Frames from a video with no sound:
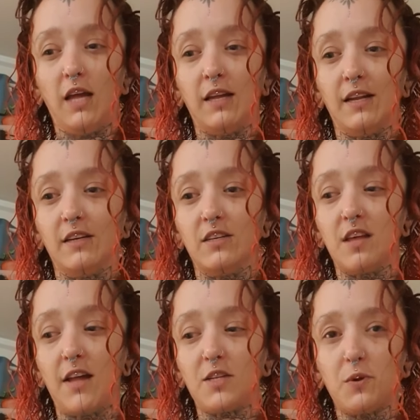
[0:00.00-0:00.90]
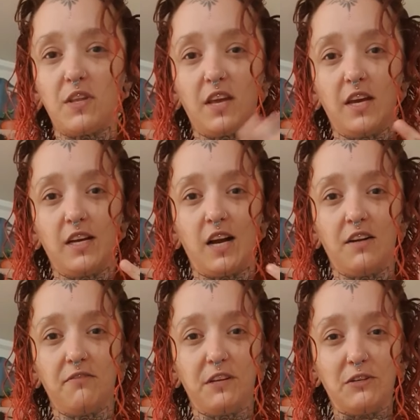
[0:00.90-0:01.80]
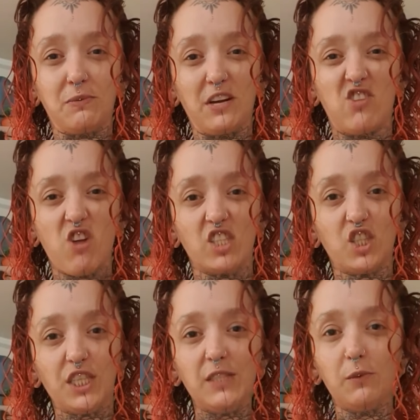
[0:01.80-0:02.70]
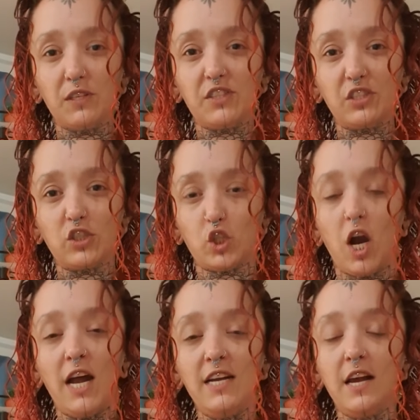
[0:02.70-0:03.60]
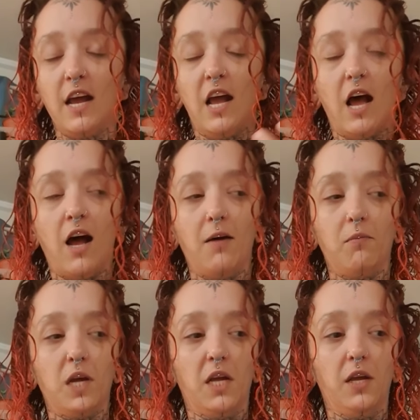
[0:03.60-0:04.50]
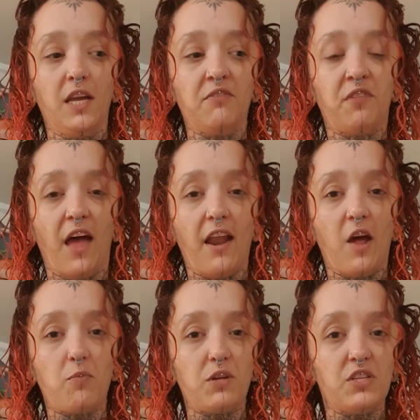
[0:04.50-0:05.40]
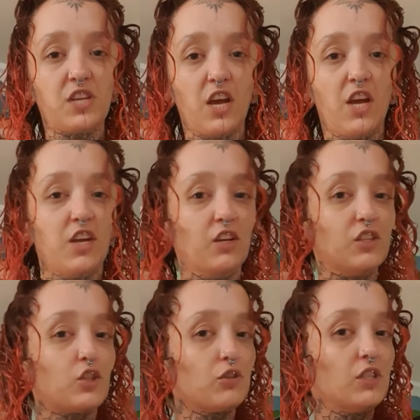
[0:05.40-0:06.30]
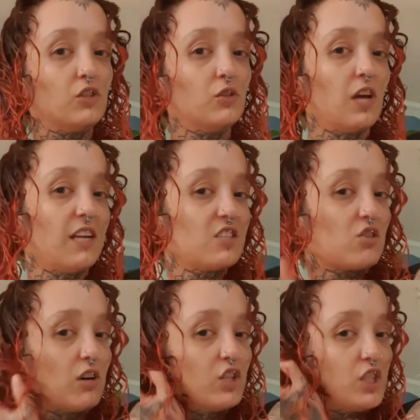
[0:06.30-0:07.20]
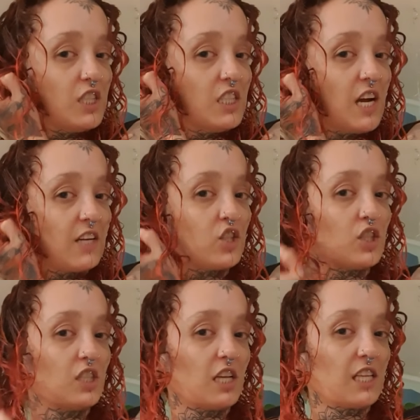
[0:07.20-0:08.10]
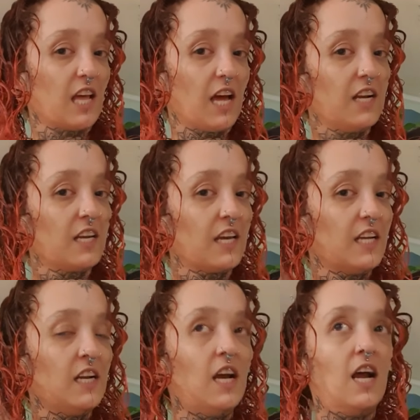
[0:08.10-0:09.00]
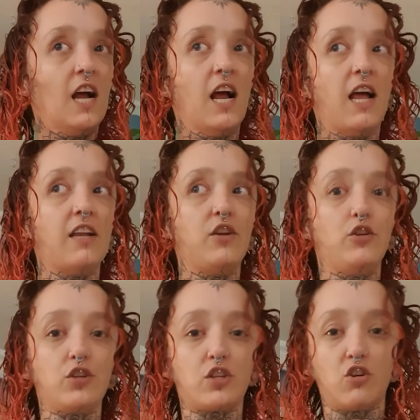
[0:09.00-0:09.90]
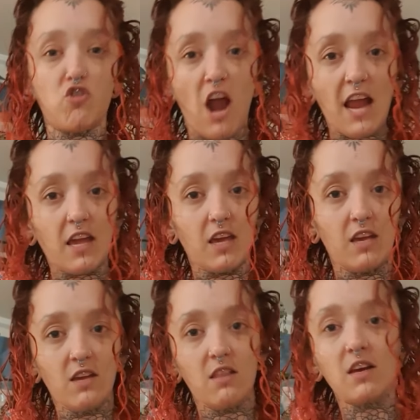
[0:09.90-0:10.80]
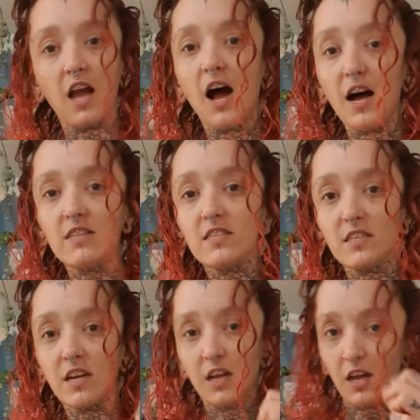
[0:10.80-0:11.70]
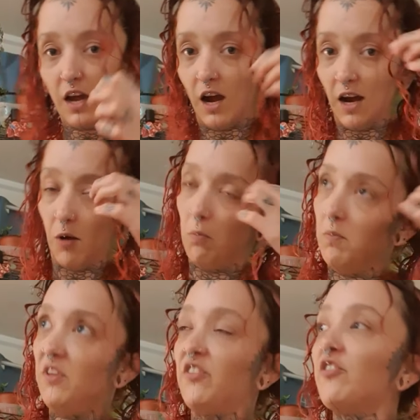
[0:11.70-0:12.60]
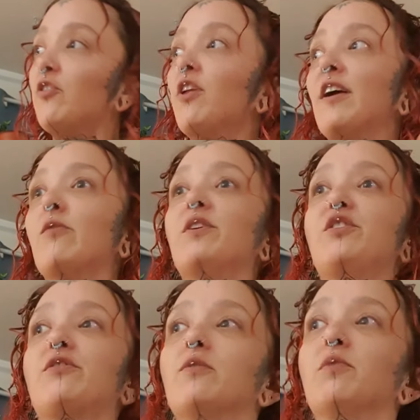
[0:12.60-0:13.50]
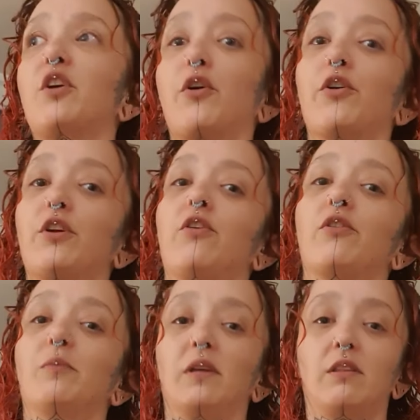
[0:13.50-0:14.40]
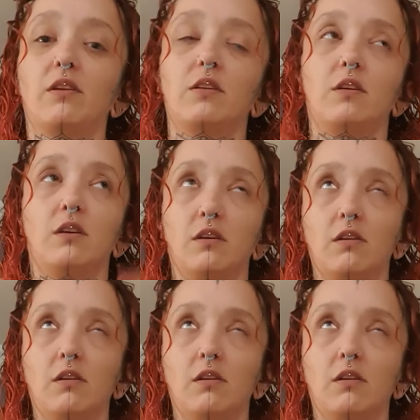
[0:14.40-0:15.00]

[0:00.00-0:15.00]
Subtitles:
and that's where the hair kind of feels a bit crunchy once it's dried. If that happens, you literally do that scrunching action like that again, and you just crack the cast. This is all language from the curly girl method.